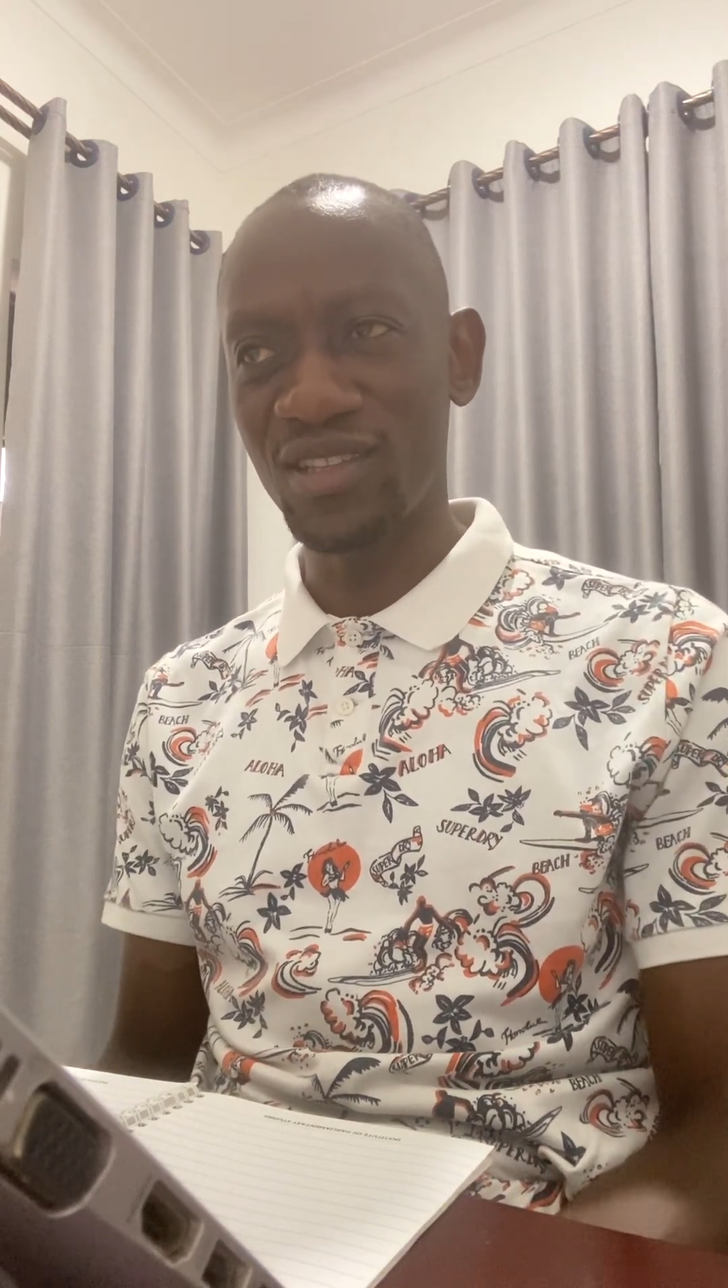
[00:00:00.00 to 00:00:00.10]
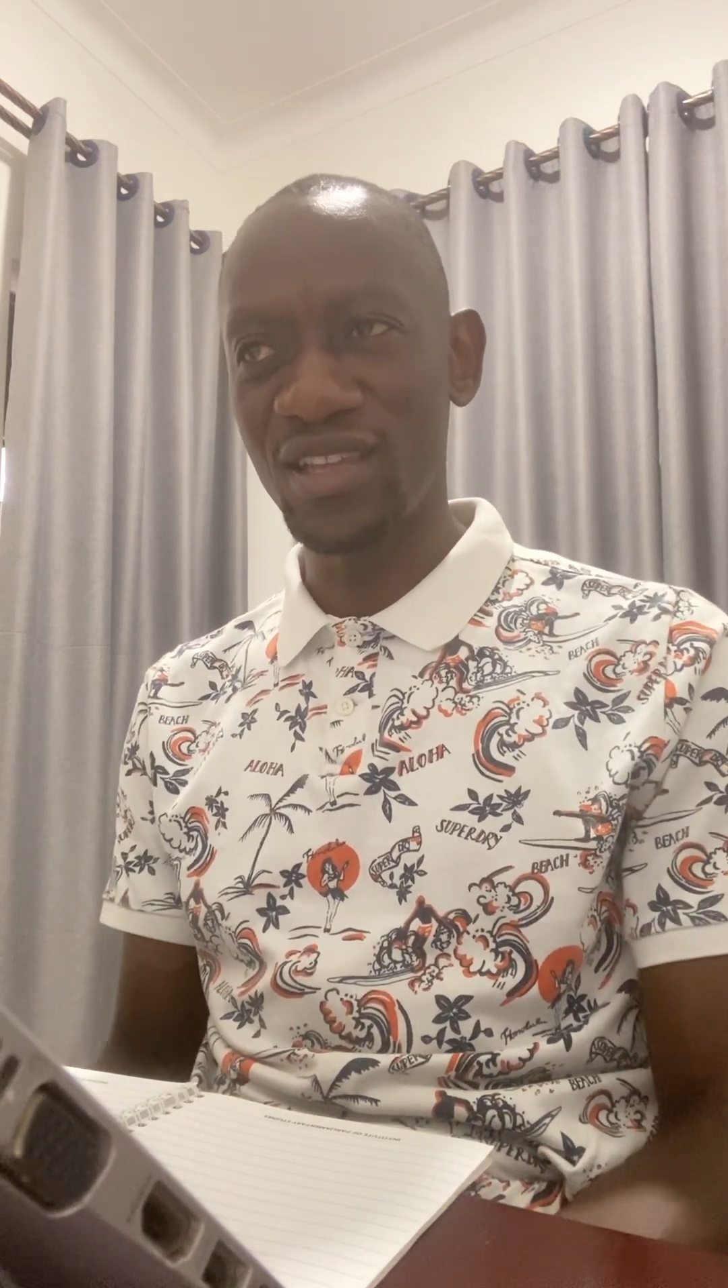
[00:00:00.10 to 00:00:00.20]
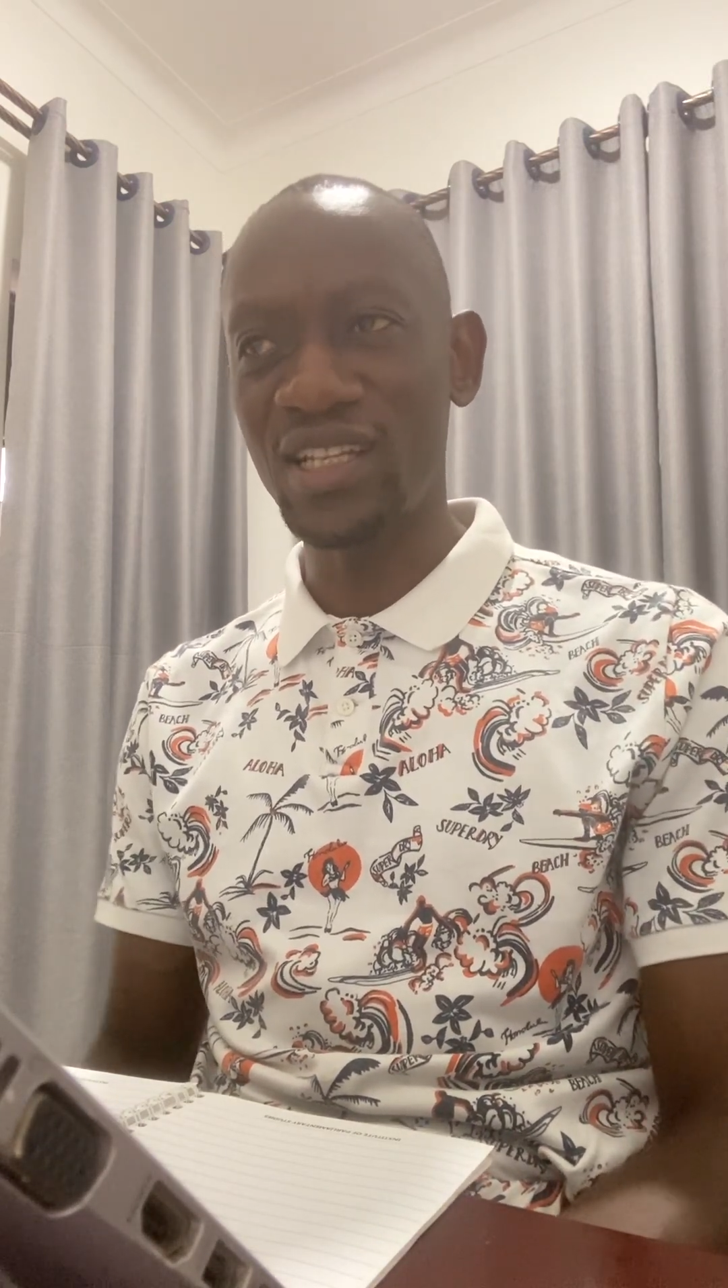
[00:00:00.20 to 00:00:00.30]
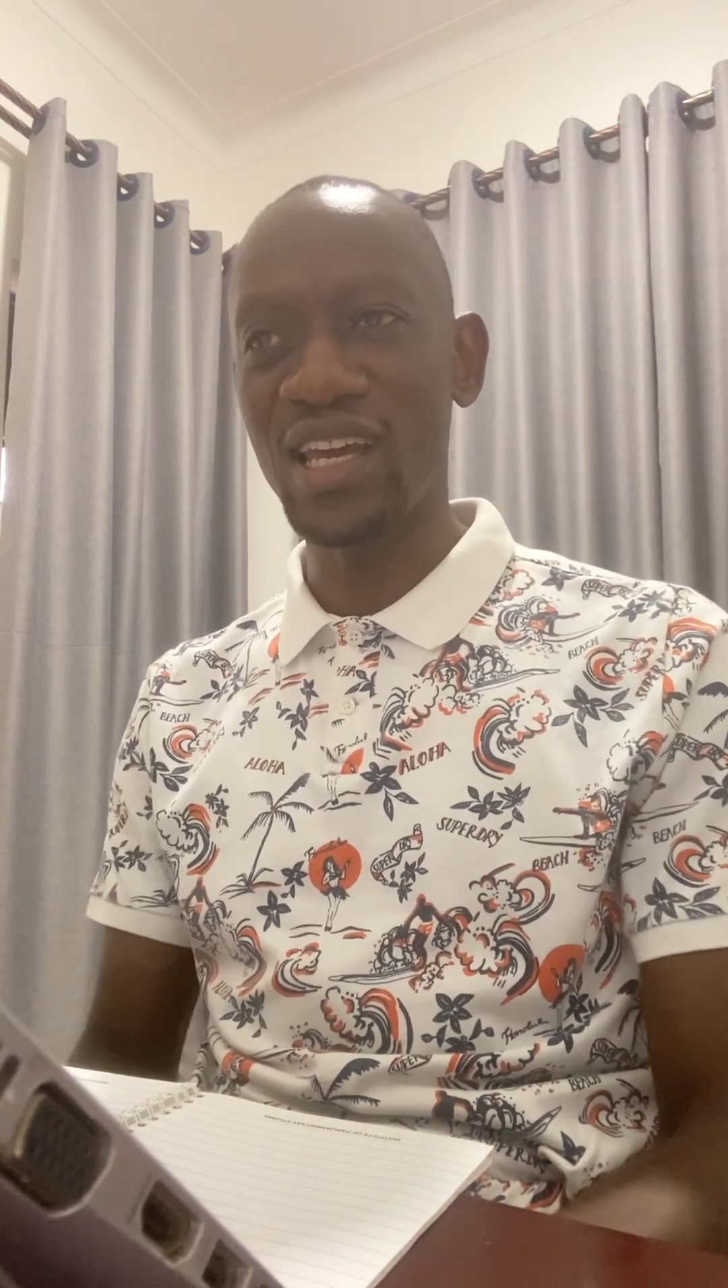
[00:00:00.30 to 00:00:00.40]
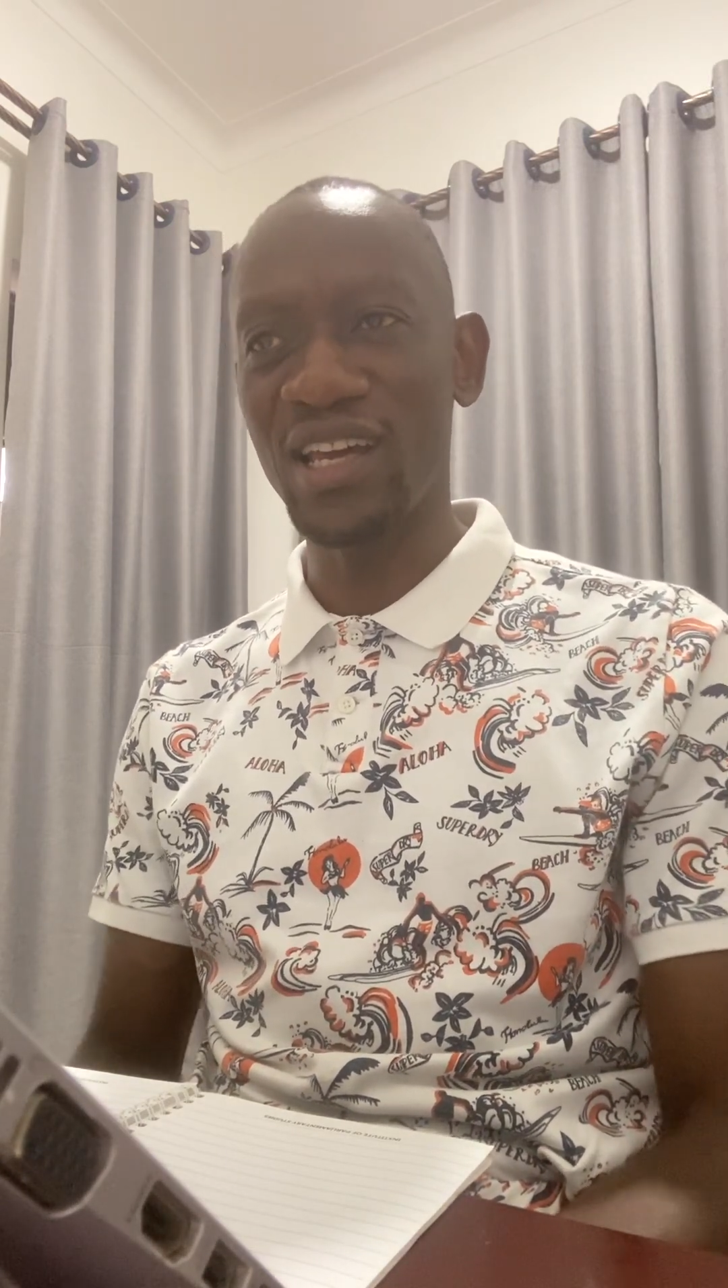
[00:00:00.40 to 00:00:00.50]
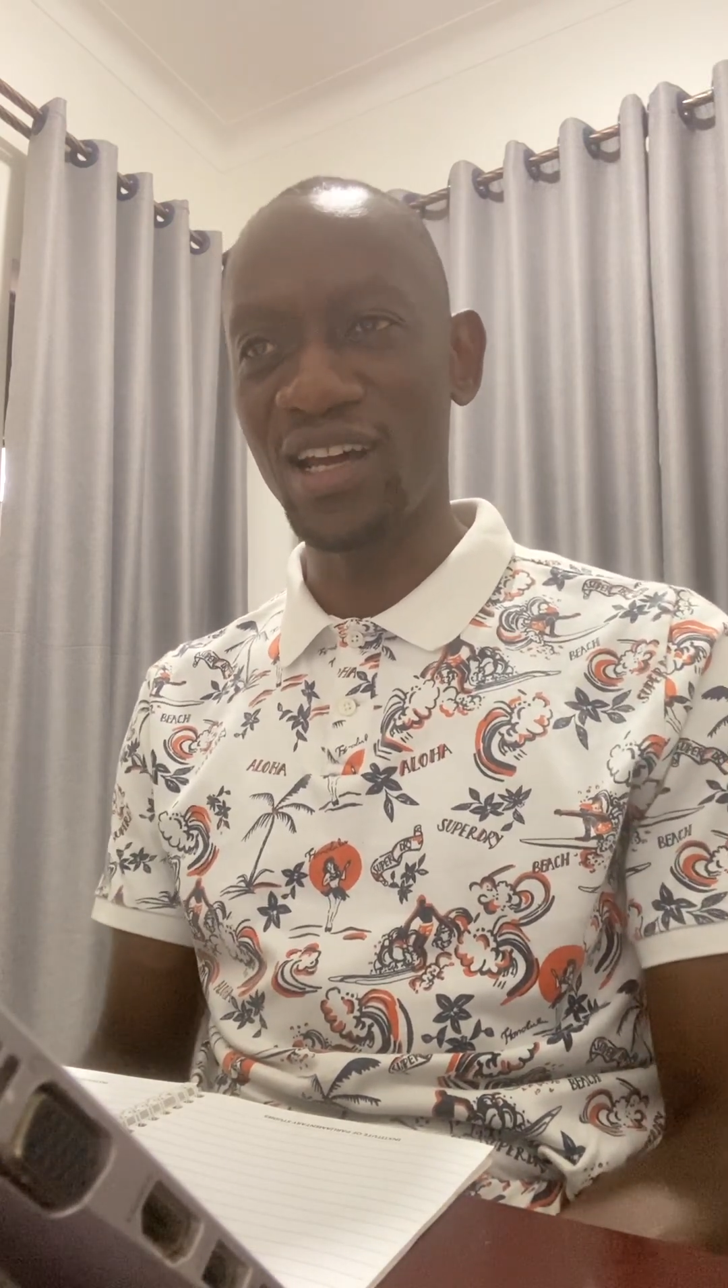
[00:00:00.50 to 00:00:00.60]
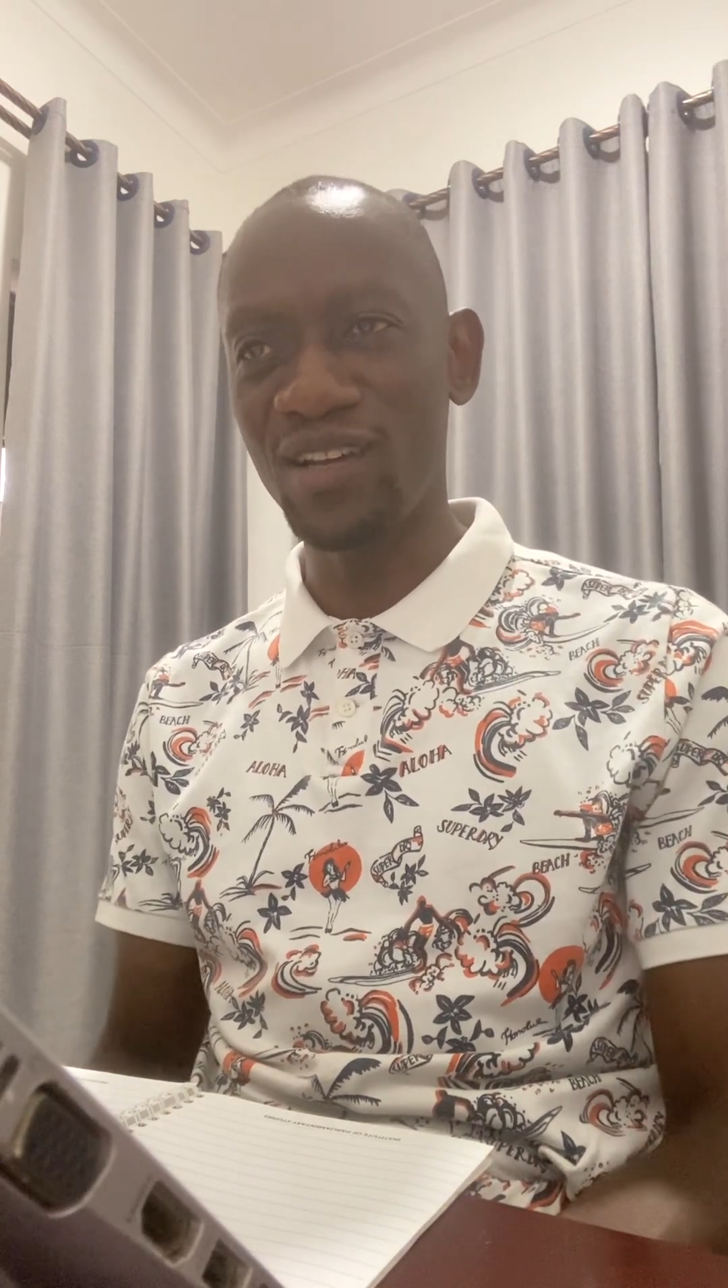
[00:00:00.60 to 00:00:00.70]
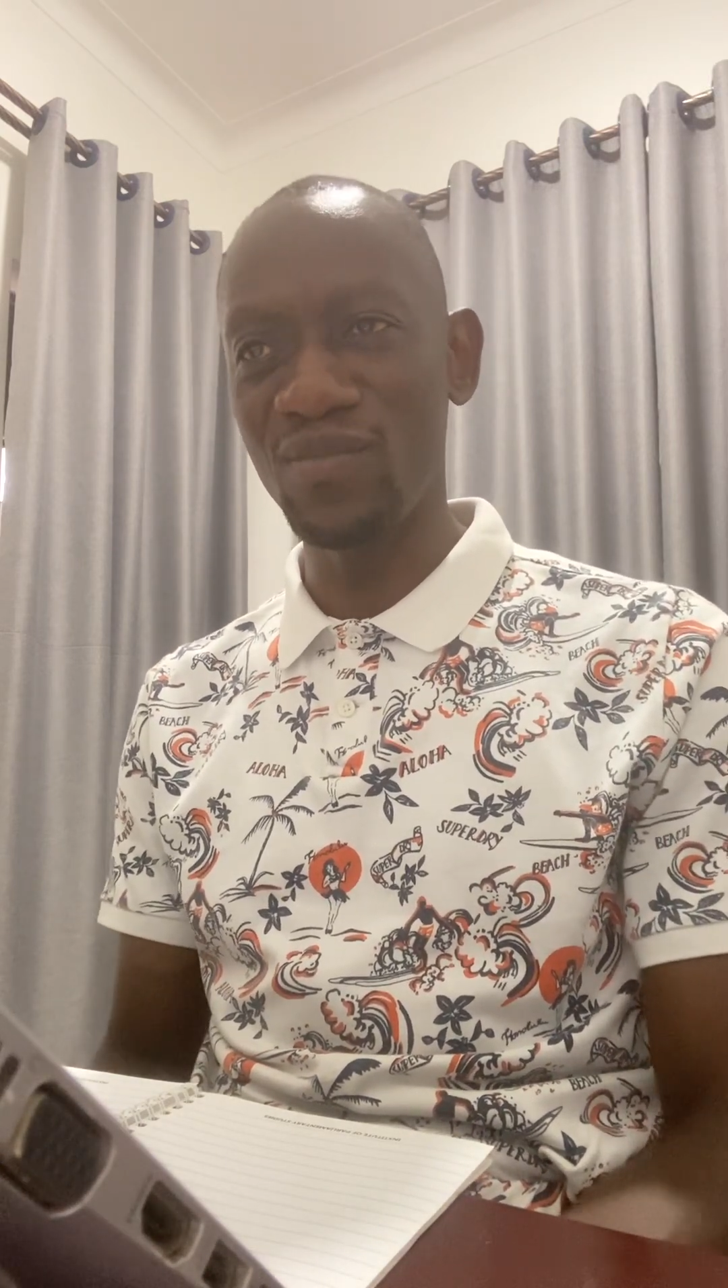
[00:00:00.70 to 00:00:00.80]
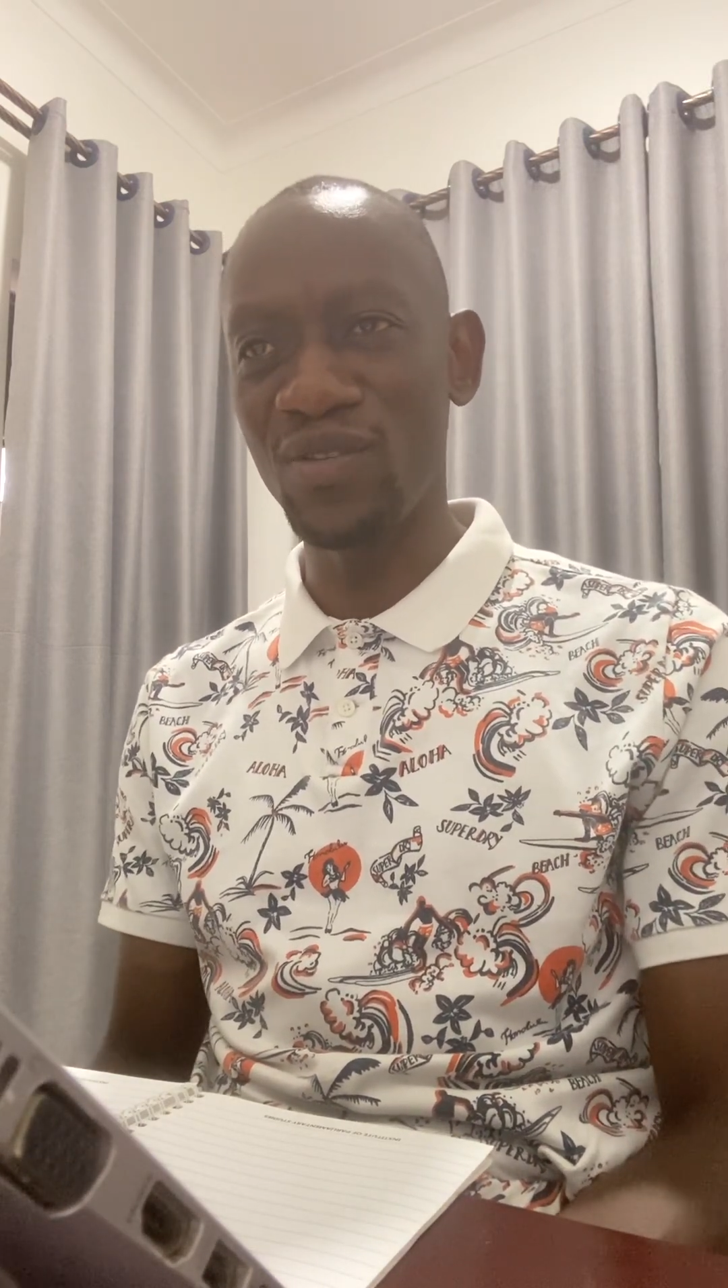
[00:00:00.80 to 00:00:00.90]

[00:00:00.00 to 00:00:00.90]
that I had